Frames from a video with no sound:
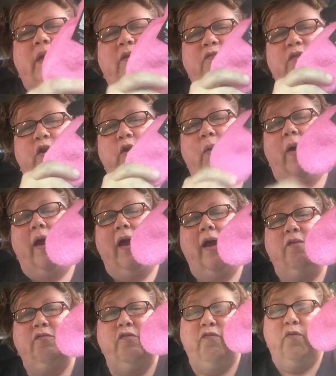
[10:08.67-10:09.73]
If you
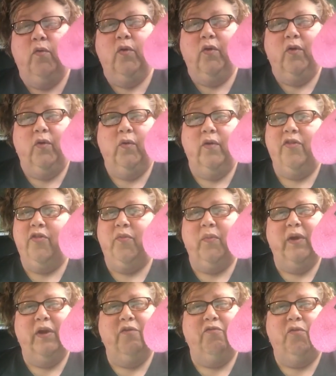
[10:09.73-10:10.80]
have a
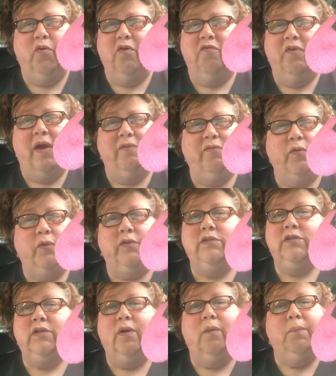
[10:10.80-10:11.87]
three or four or five year old,
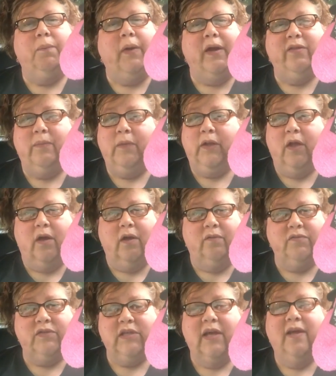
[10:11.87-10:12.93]
don't buy them
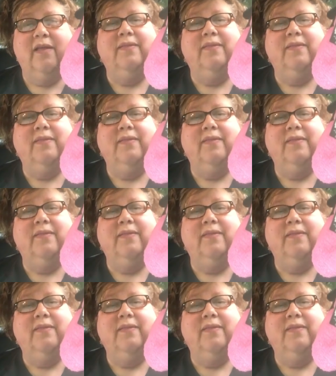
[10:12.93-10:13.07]
gloves.